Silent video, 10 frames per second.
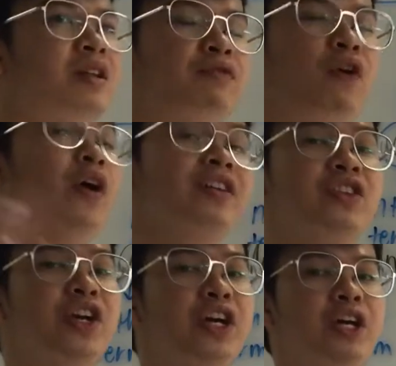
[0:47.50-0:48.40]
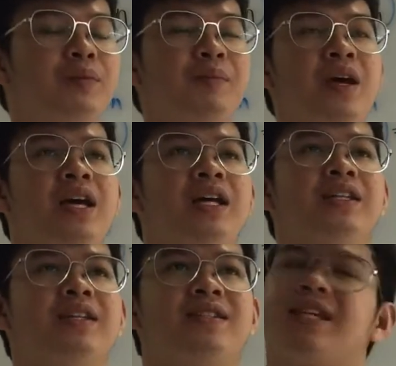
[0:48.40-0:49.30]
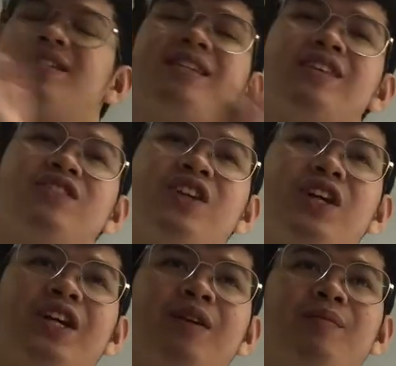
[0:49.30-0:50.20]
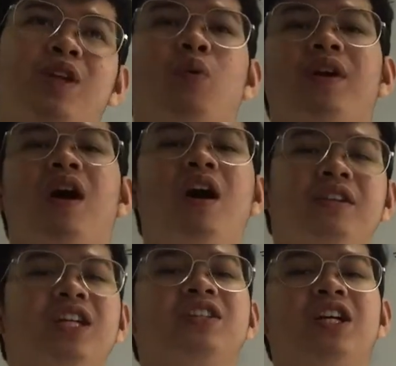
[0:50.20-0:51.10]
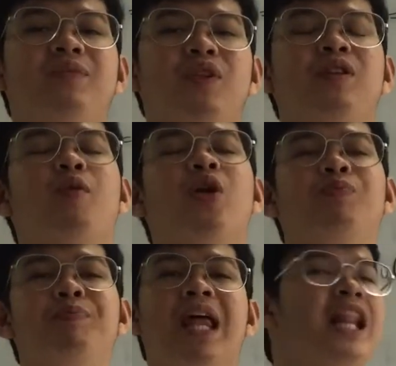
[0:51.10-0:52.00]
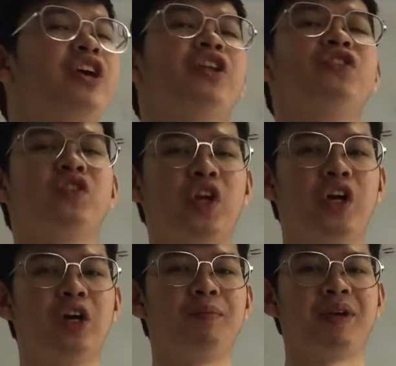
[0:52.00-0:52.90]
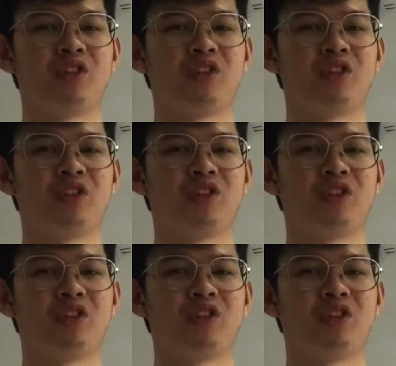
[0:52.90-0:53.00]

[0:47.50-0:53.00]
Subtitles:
the 4th term, the 16th term, the 100th term, the 1,000,000th term,